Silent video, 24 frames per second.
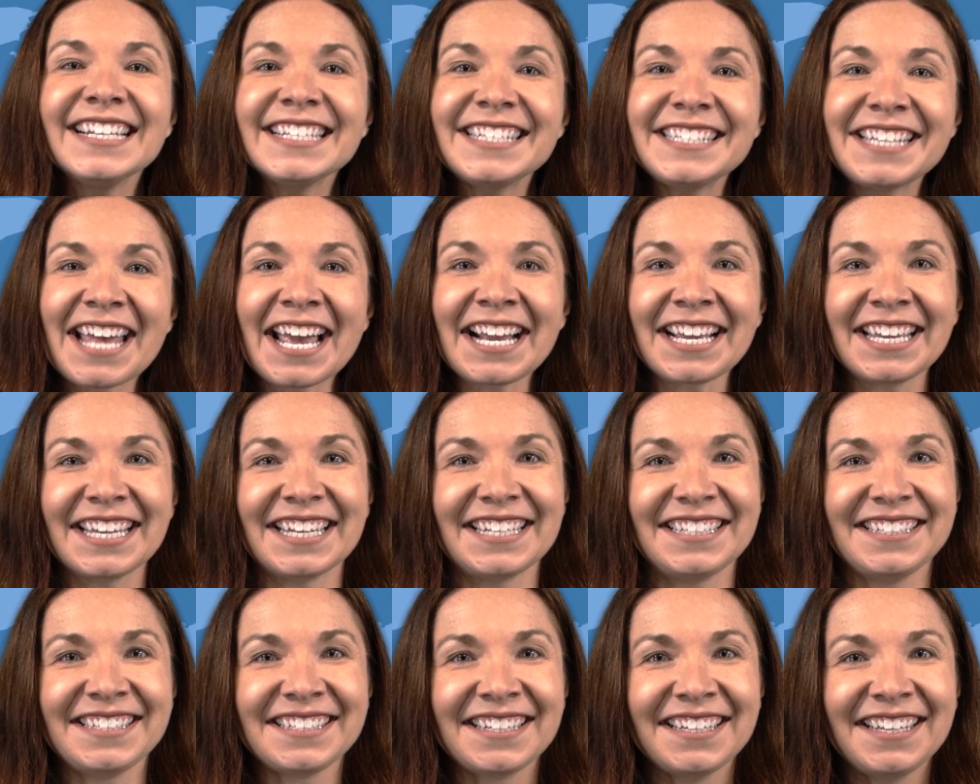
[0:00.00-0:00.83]
And
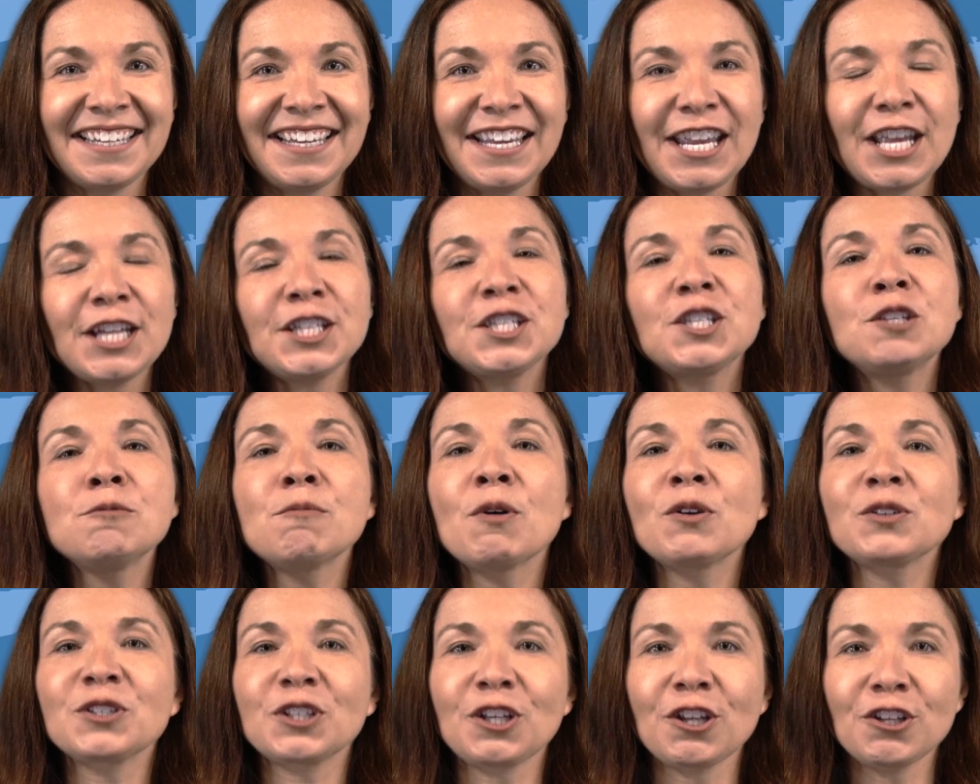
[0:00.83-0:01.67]
second, it's the
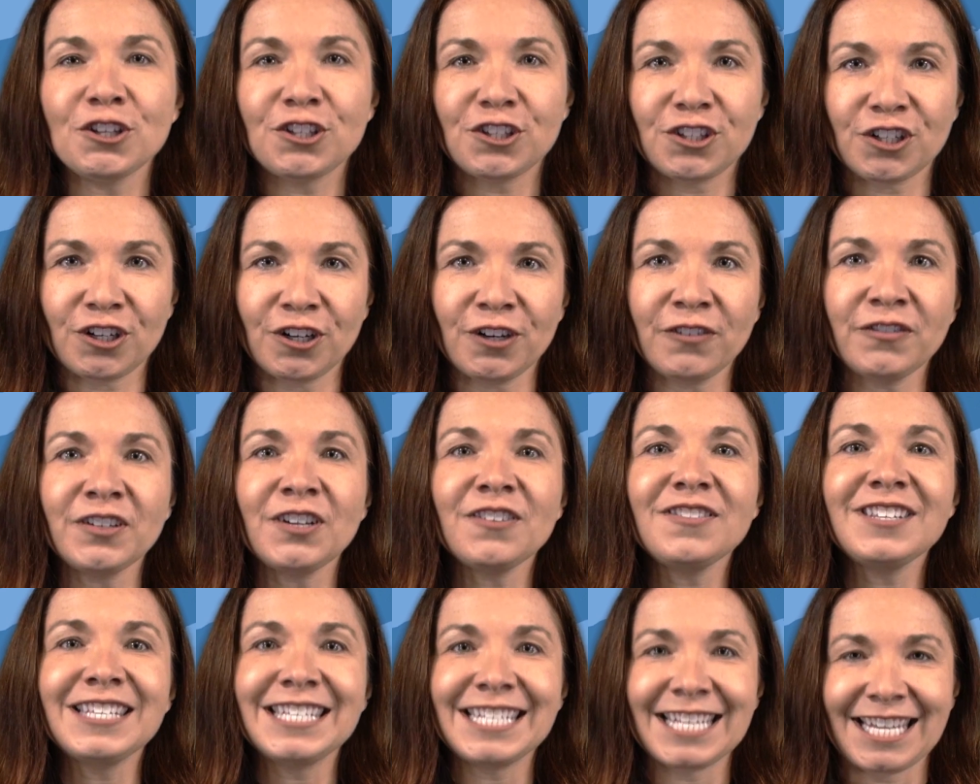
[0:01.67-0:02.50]
most
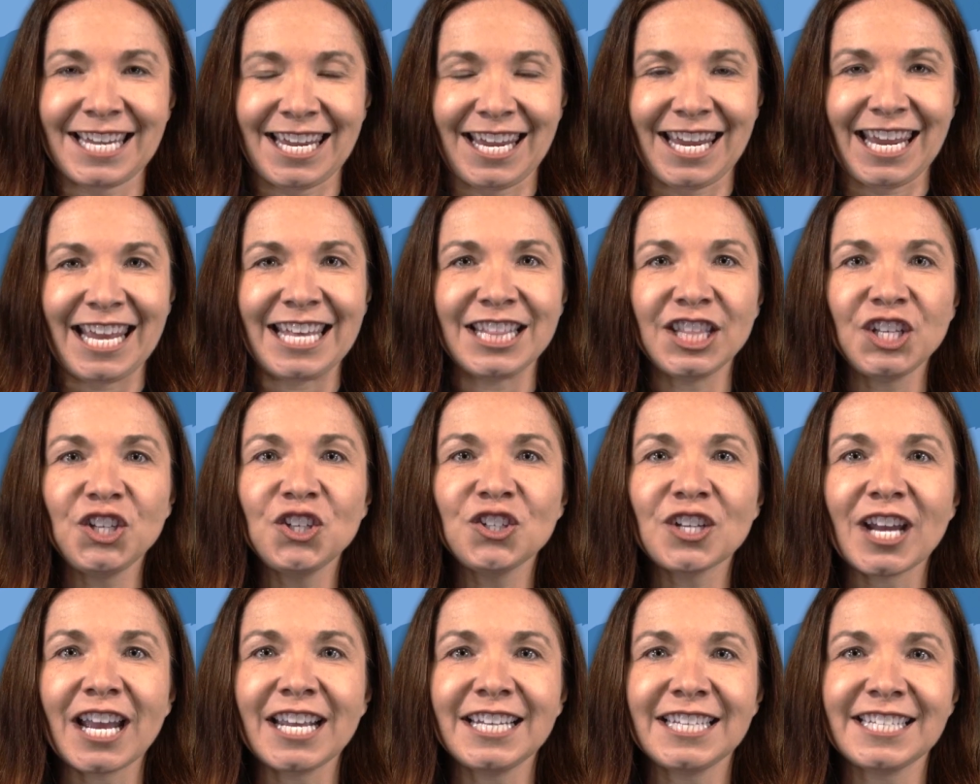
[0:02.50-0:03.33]
conservative city in the
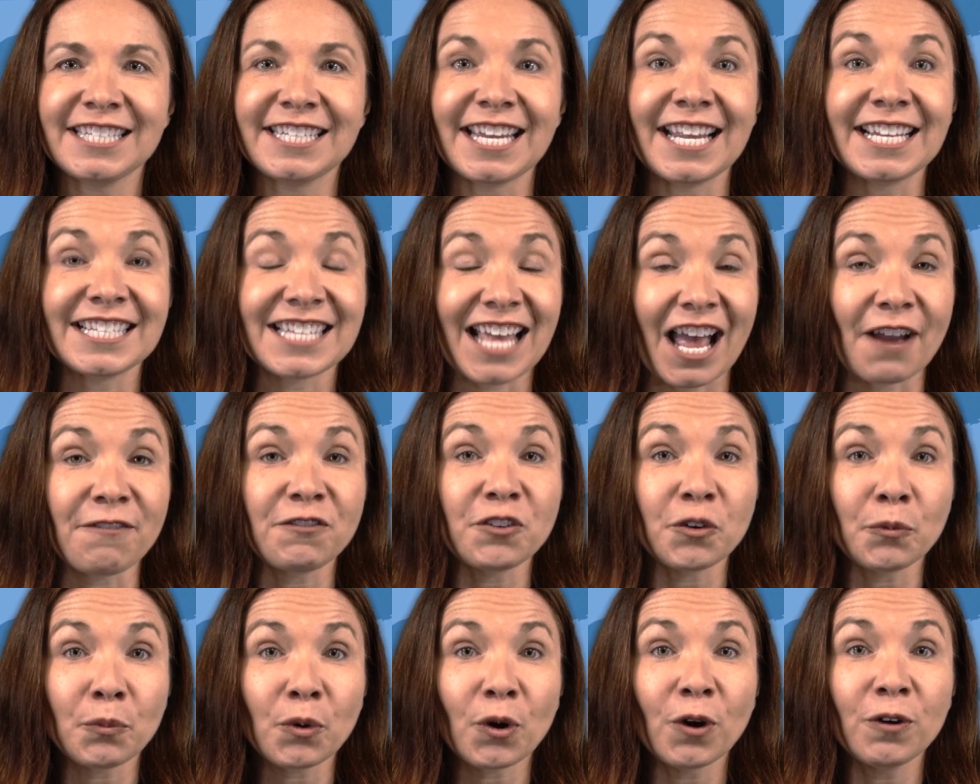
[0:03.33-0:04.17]
United States
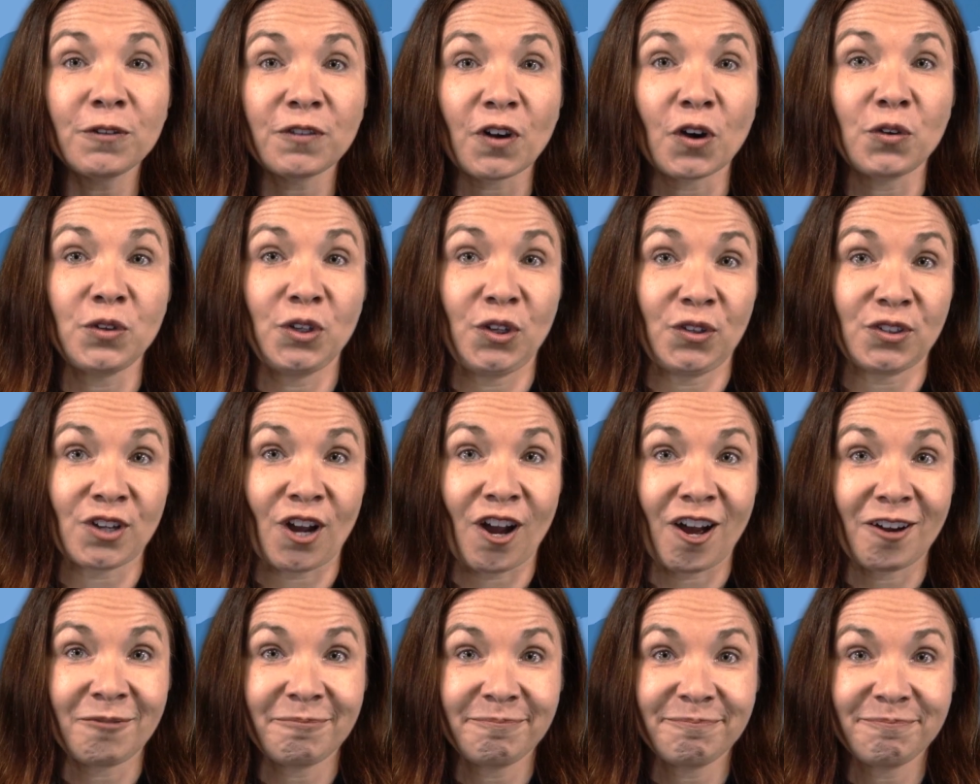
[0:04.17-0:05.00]
after Provo,
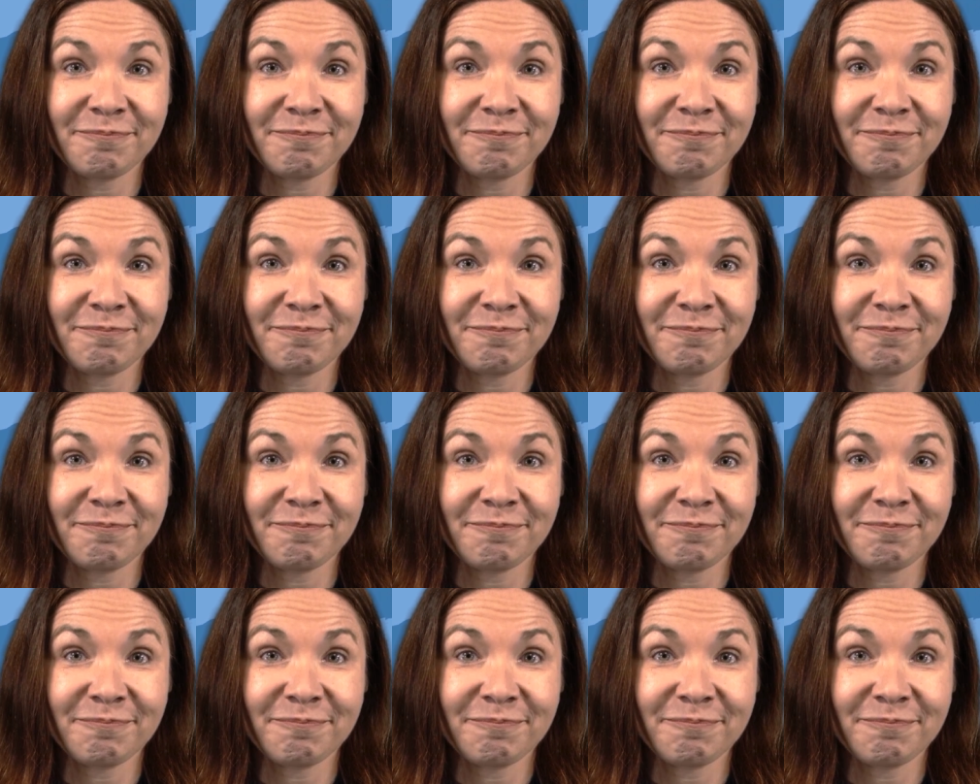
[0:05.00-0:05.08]
Utah.